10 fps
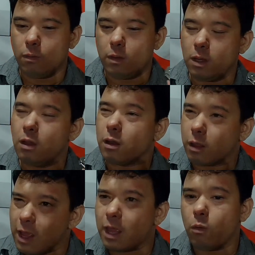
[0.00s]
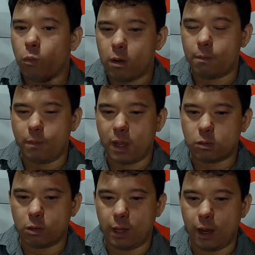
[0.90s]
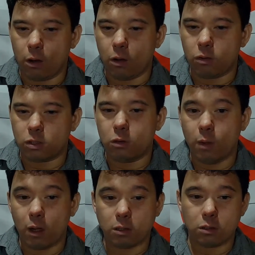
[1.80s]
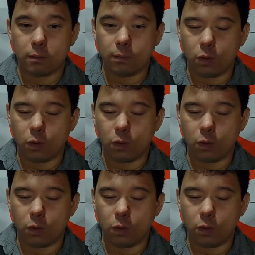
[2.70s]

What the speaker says: you'd think it wouldn't mess with the ergos too much,